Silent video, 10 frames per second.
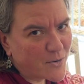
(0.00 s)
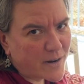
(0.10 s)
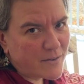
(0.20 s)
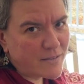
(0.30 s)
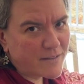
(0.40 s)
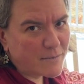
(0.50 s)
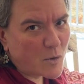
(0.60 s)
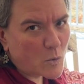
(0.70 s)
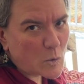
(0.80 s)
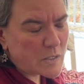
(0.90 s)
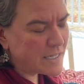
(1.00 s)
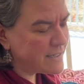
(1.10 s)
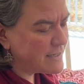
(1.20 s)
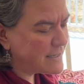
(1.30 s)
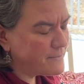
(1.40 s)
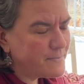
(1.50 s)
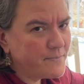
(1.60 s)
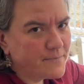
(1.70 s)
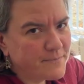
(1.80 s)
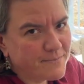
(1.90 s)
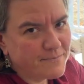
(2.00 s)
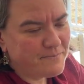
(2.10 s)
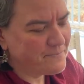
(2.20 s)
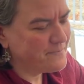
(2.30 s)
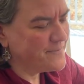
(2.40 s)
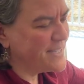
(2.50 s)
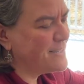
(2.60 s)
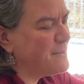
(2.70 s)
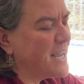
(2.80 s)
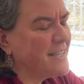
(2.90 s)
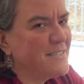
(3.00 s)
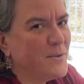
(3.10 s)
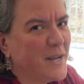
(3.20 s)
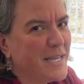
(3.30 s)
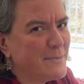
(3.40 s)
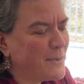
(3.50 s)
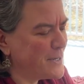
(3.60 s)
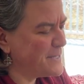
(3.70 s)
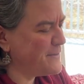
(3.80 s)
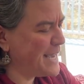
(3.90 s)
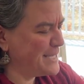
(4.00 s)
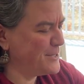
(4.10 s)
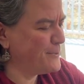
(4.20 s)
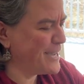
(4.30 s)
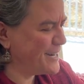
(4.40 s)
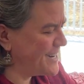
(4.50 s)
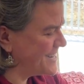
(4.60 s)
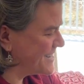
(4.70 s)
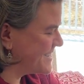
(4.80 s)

around some holes and some, some not so nice parts of that sweater.